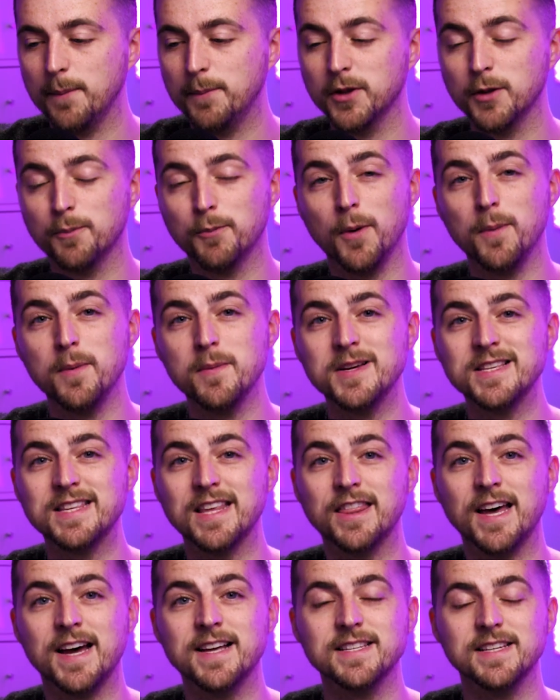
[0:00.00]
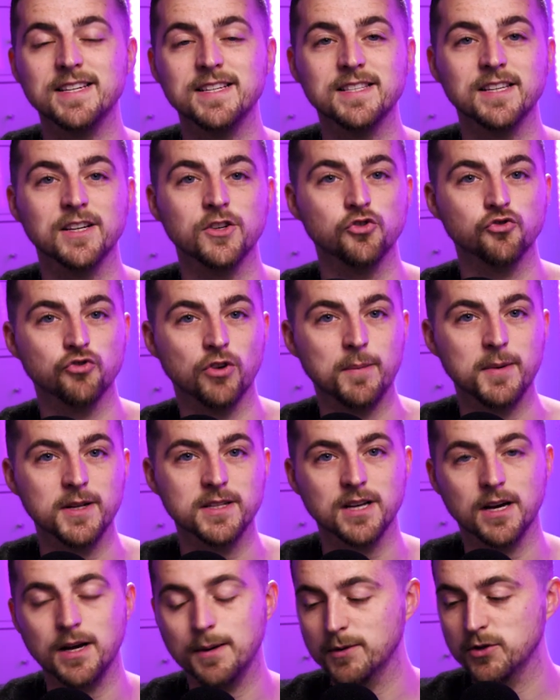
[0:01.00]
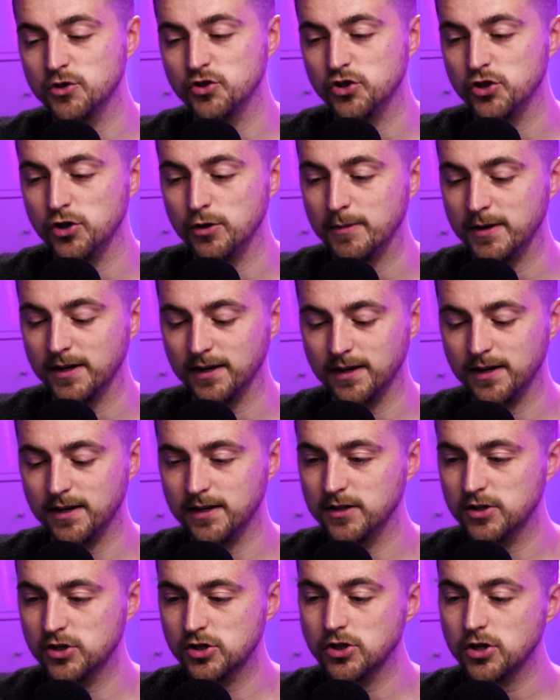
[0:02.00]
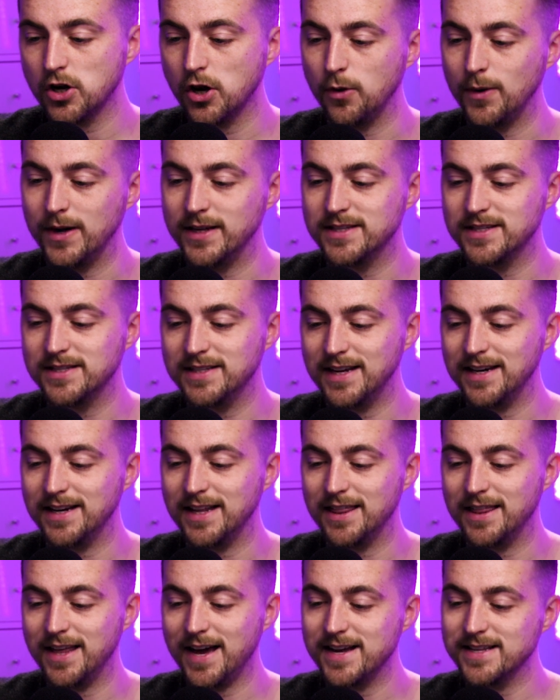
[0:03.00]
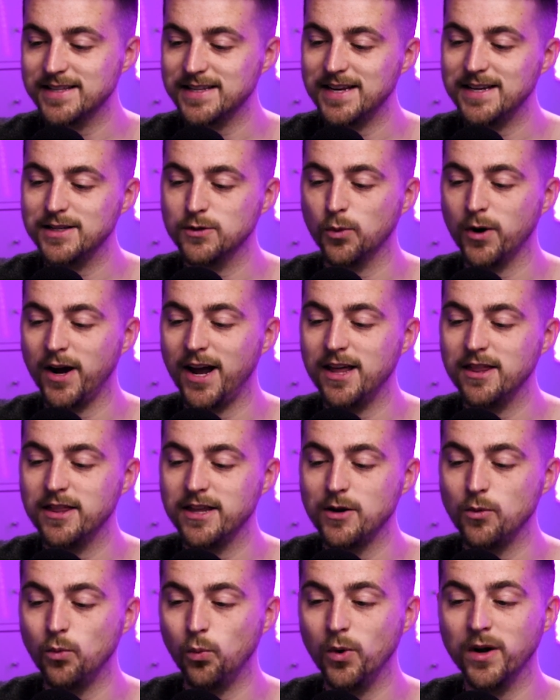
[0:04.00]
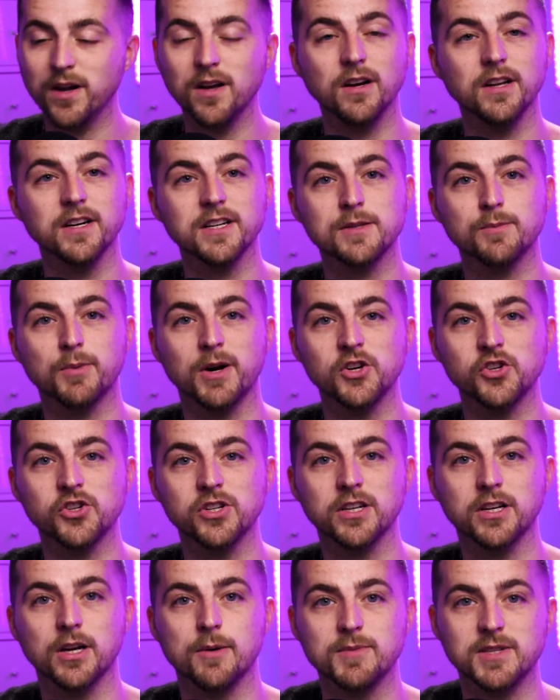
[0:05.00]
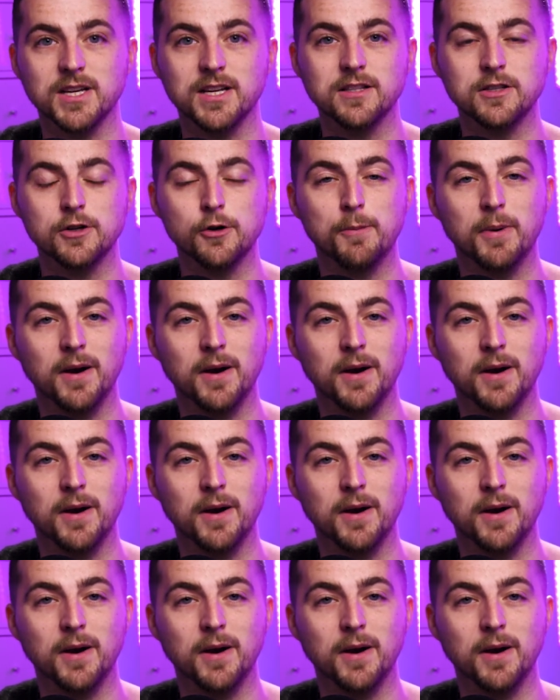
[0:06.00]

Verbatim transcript: But the problem is that that is extremely time consuming. So instead, that is where the wiggle expression comes into